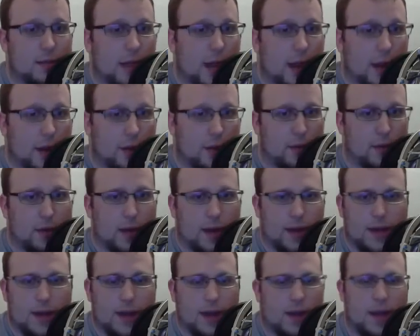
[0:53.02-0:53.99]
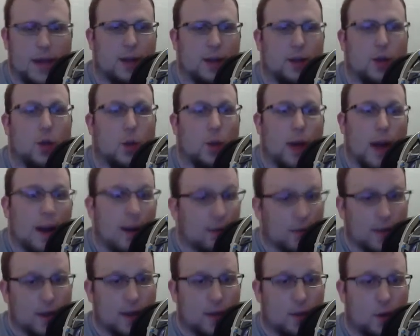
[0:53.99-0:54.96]
length. Like, they can do whatever
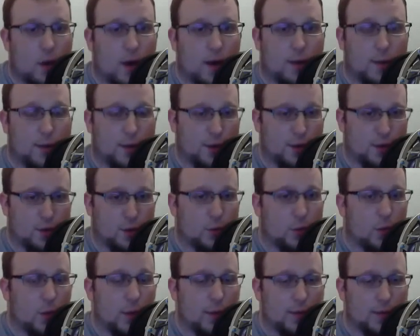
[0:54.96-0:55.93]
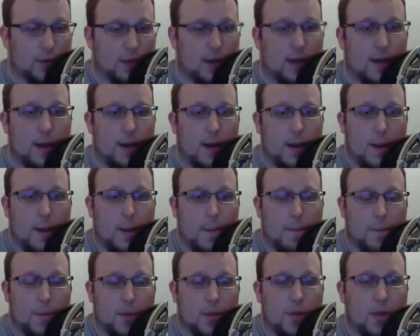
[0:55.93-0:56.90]
they want with their stupid website.
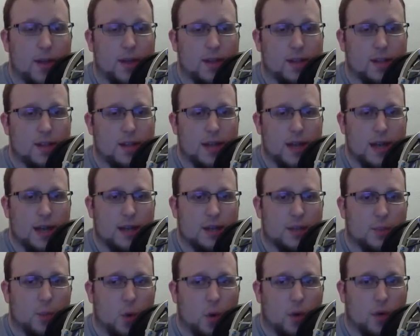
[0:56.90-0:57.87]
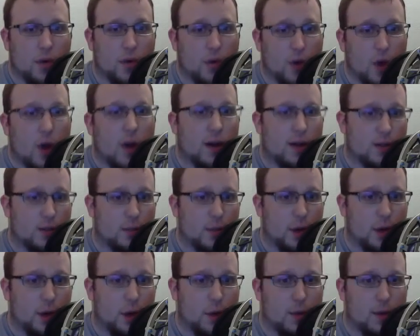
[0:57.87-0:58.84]
But this is more of a thought
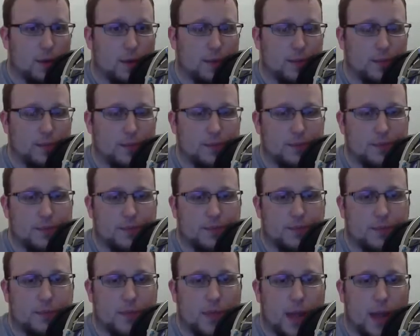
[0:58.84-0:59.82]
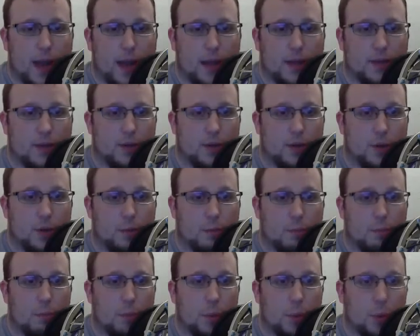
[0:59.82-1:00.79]
experiment. And
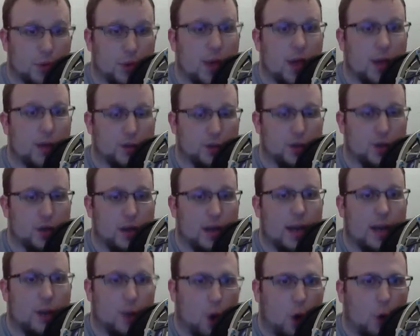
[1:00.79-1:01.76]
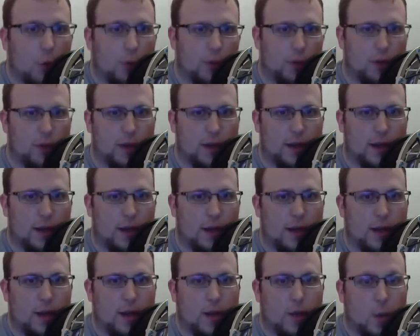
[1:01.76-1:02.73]
potentially and hopefully
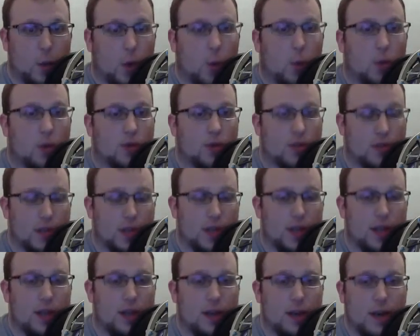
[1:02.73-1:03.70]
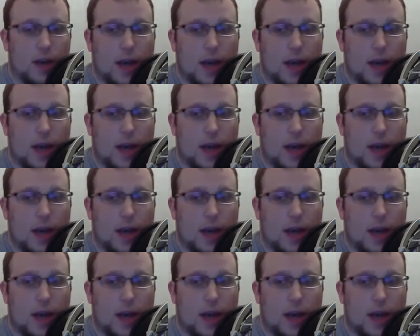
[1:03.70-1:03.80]
what we'll see